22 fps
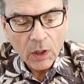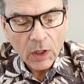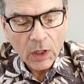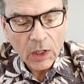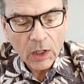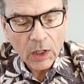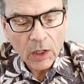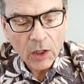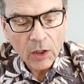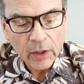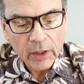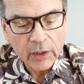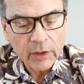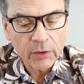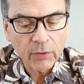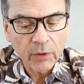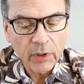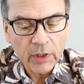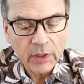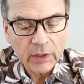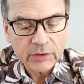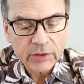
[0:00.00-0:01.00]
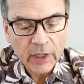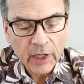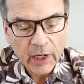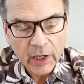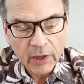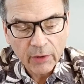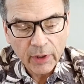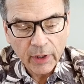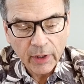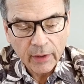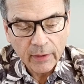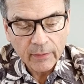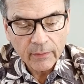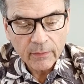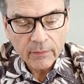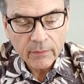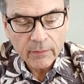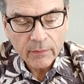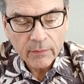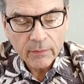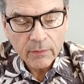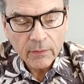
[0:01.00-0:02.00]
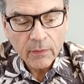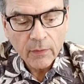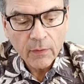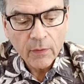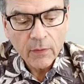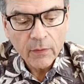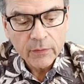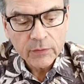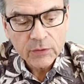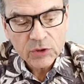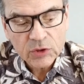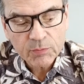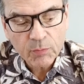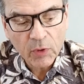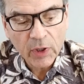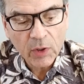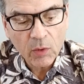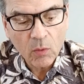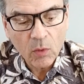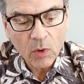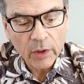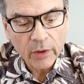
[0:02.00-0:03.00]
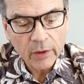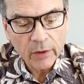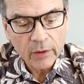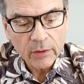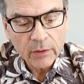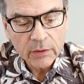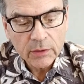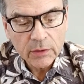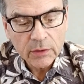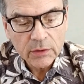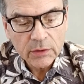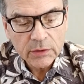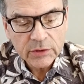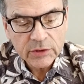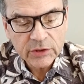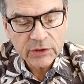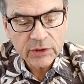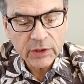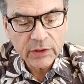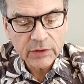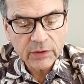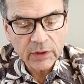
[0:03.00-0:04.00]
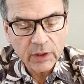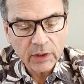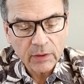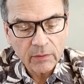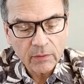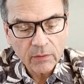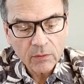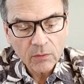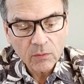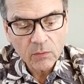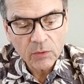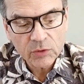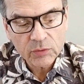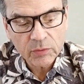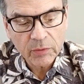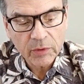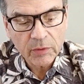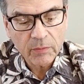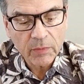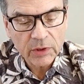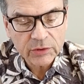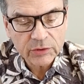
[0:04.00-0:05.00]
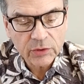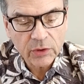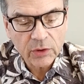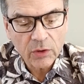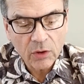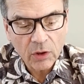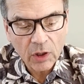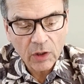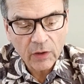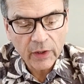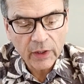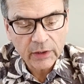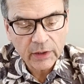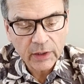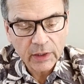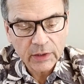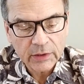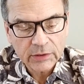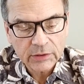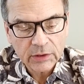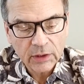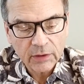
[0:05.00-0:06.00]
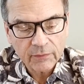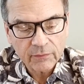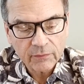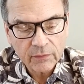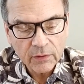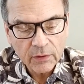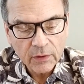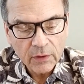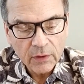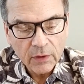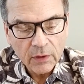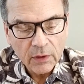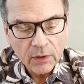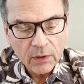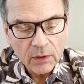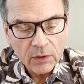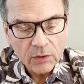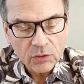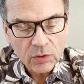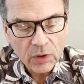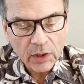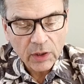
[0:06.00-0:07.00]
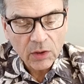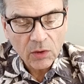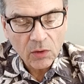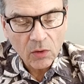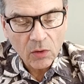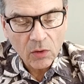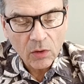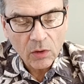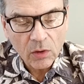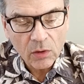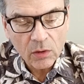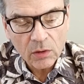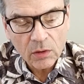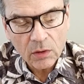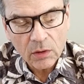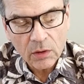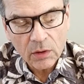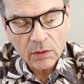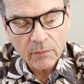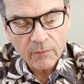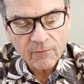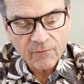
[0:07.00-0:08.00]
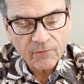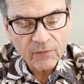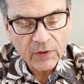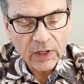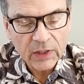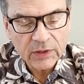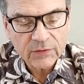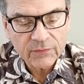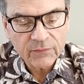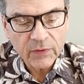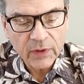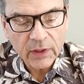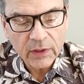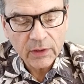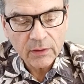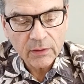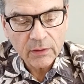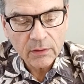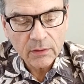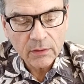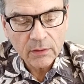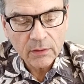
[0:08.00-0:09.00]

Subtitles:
are ingredients: herring, spring water, seasoning, which would be mustard and all that kind of stuff, trichlorophosphate,